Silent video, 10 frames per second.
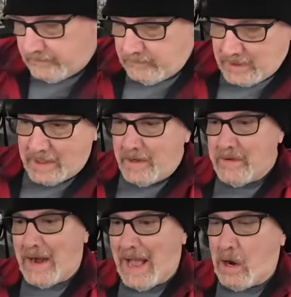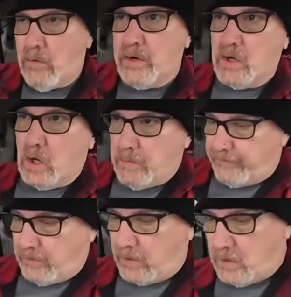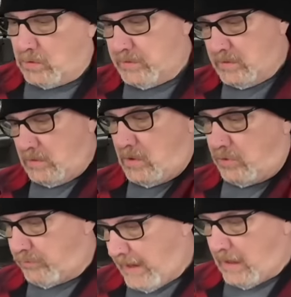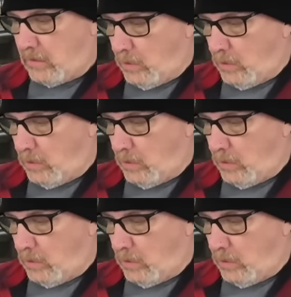we've got another hour to go before Golden Corral